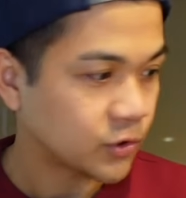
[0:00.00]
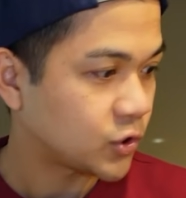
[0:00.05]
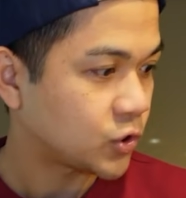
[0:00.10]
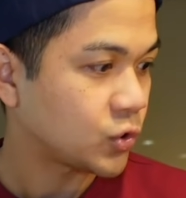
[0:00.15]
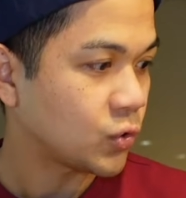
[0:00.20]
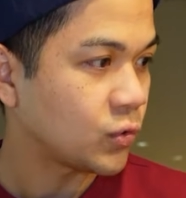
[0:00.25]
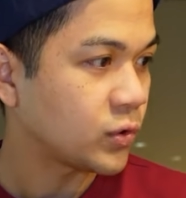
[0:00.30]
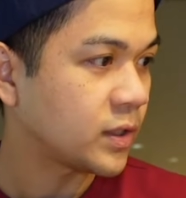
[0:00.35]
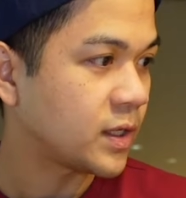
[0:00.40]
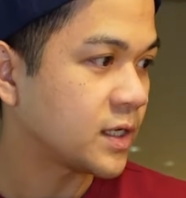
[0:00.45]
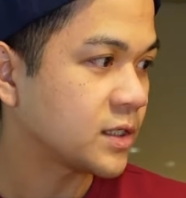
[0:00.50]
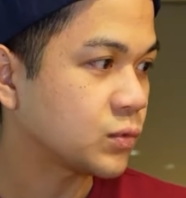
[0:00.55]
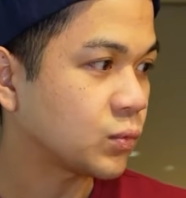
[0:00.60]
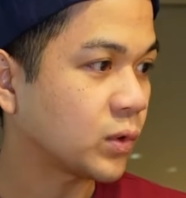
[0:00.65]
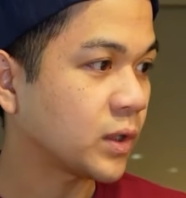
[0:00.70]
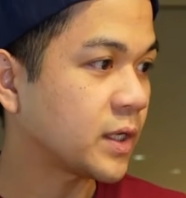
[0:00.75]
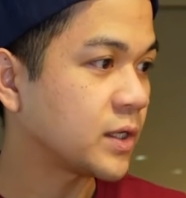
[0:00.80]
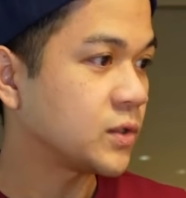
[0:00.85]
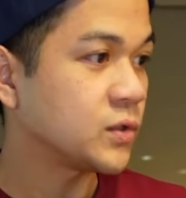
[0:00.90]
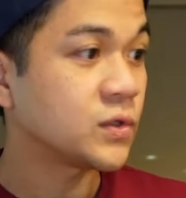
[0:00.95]
show you guys
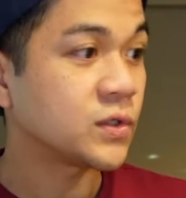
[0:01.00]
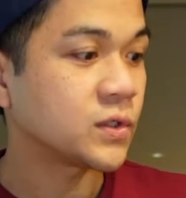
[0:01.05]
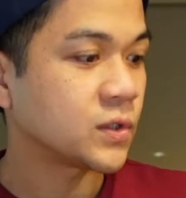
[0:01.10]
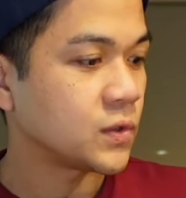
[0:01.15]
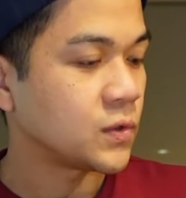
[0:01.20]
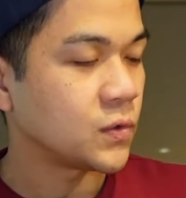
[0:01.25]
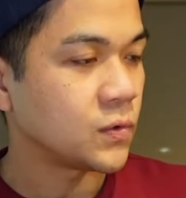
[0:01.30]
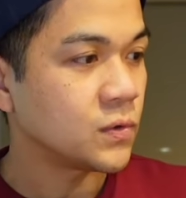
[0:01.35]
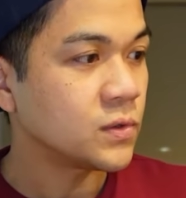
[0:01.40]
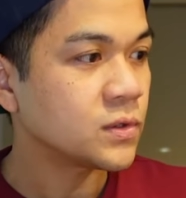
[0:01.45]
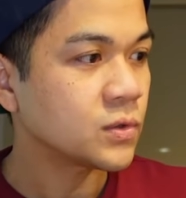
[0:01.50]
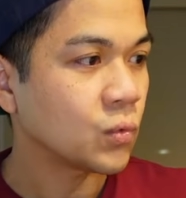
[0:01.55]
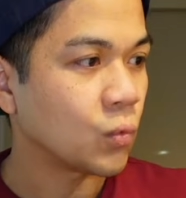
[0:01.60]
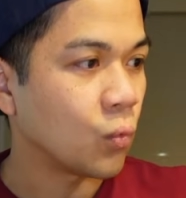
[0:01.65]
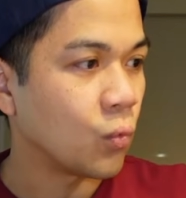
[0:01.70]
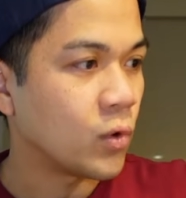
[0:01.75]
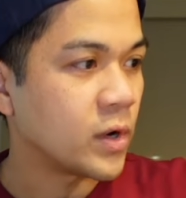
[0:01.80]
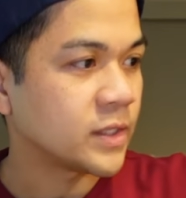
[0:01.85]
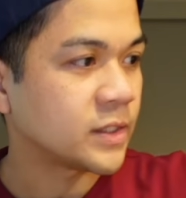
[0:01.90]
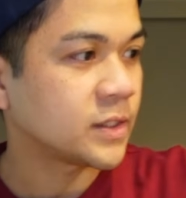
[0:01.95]
what I used to use,
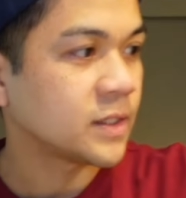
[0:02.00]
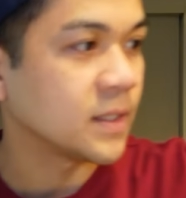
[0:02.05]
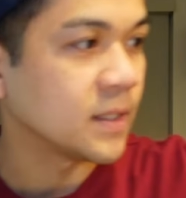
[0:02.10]
which